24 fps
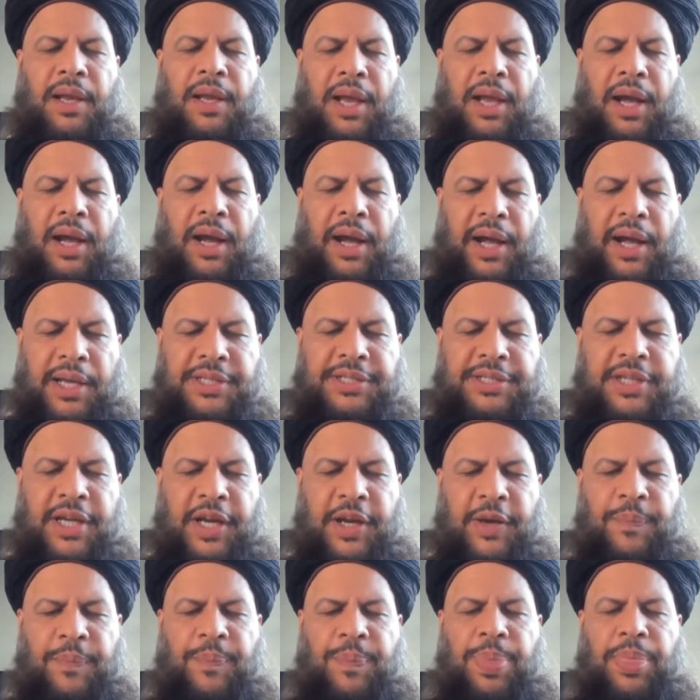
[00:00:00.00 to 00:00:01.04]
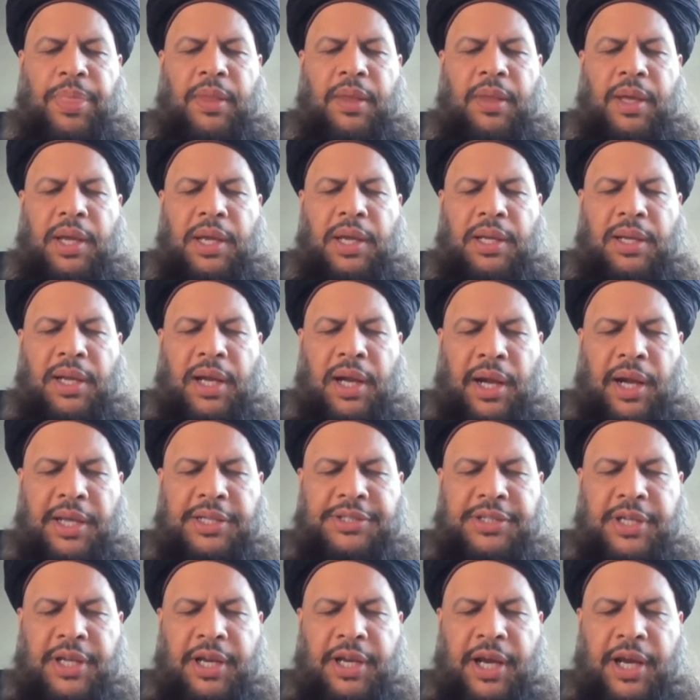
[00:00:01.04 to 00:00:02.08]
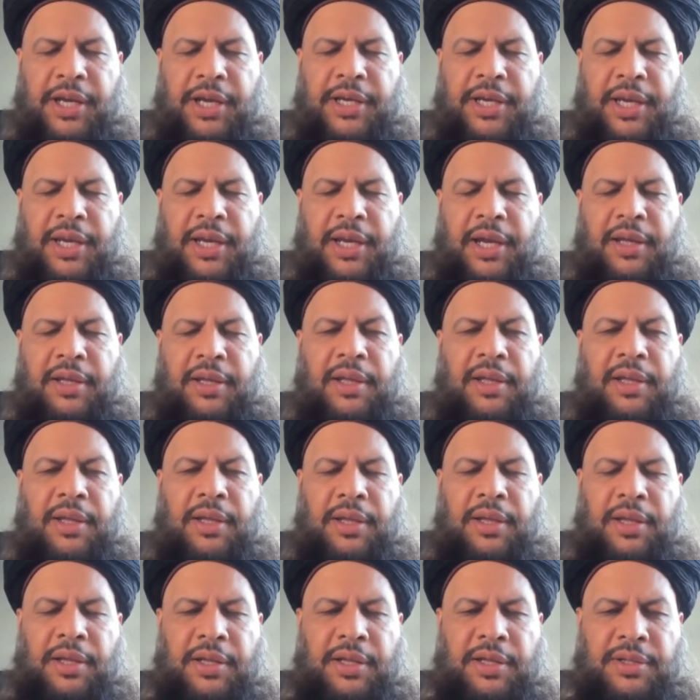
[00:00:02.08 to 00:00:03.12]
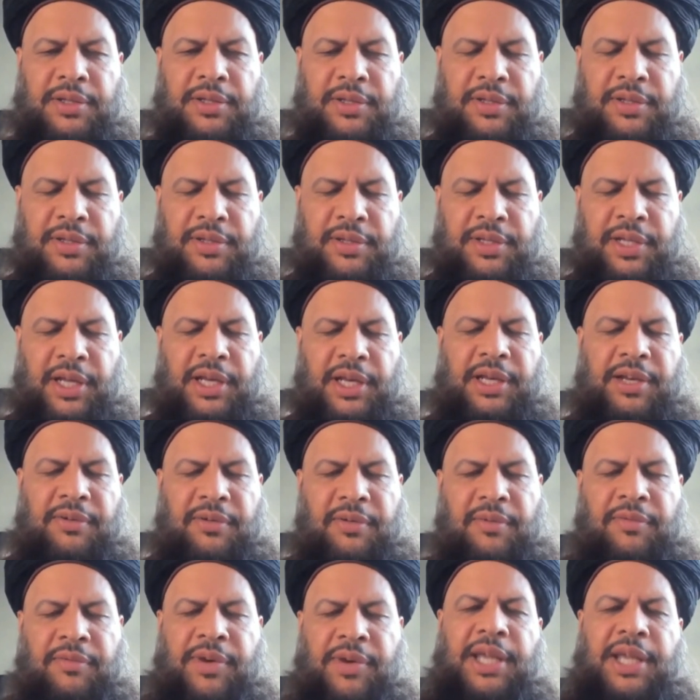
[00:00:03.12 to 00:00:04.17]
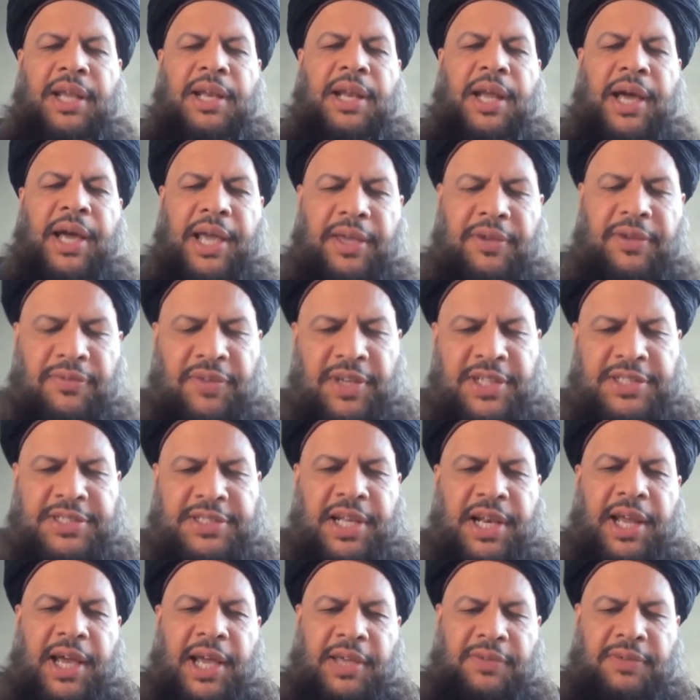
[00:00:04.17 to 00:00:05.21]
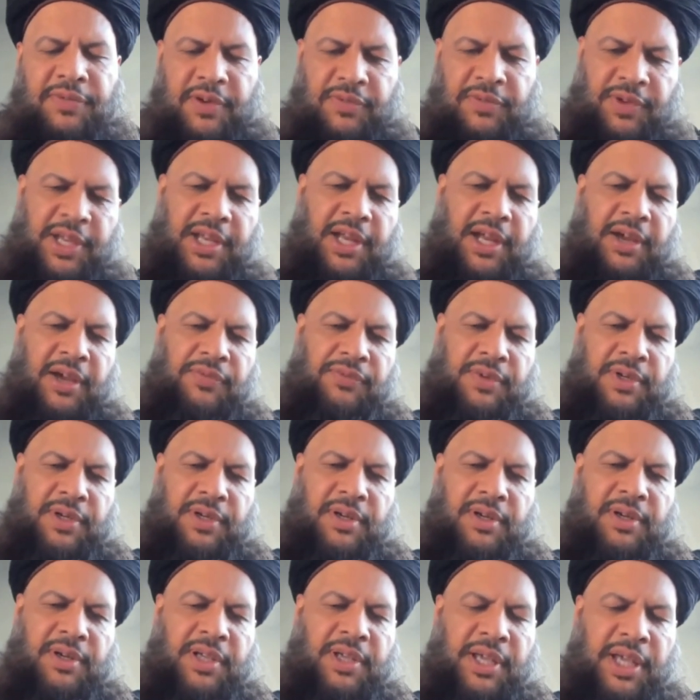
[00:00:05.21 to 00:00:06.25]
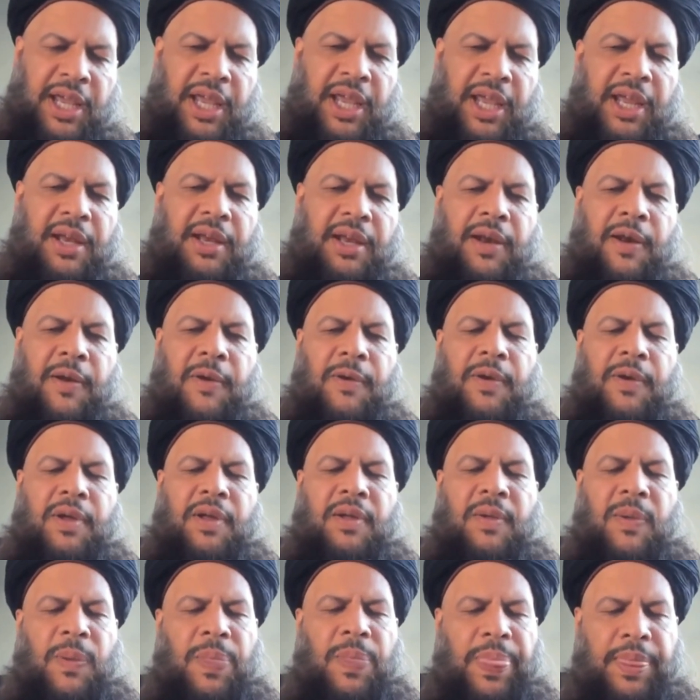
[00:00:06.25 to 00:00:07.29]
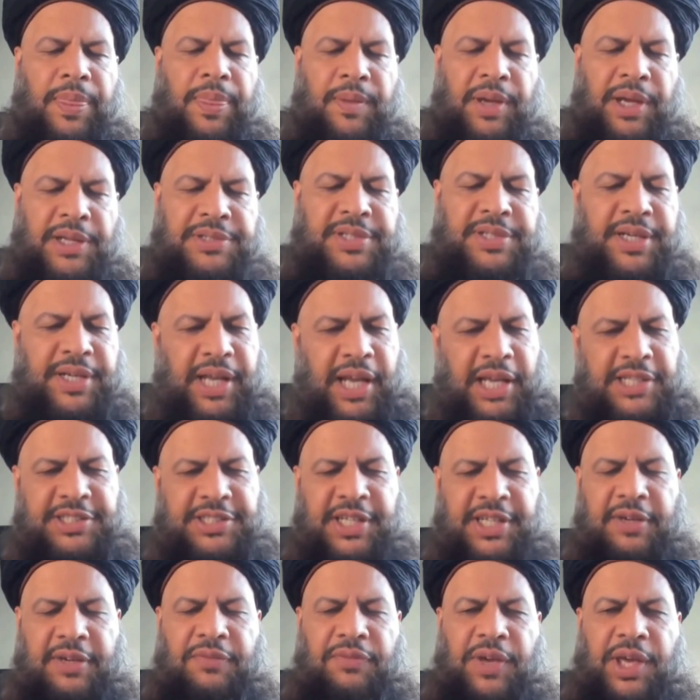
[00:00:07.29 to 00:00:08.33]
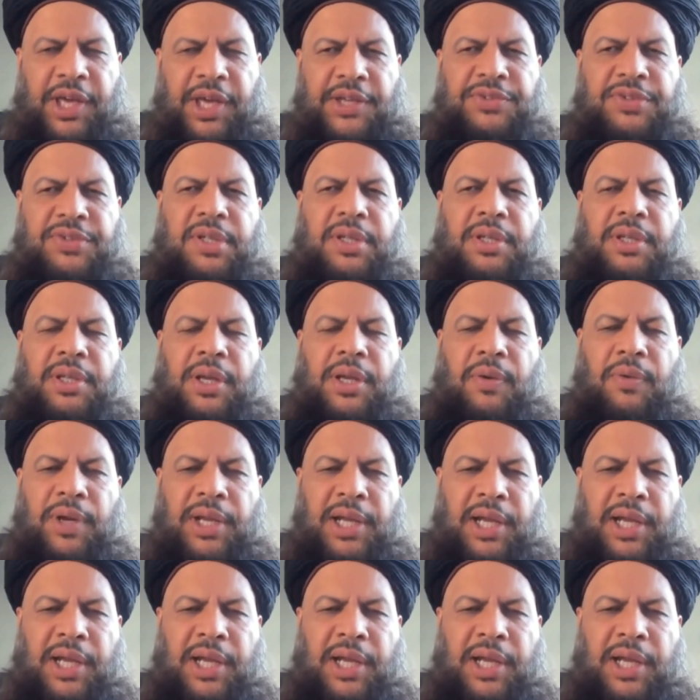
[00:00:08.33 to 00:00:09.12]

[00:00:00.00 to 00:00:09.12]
La Aisha Illa Aisha al-Akhira, uh, the real life is the life of hereafter. Here is a testing phase. The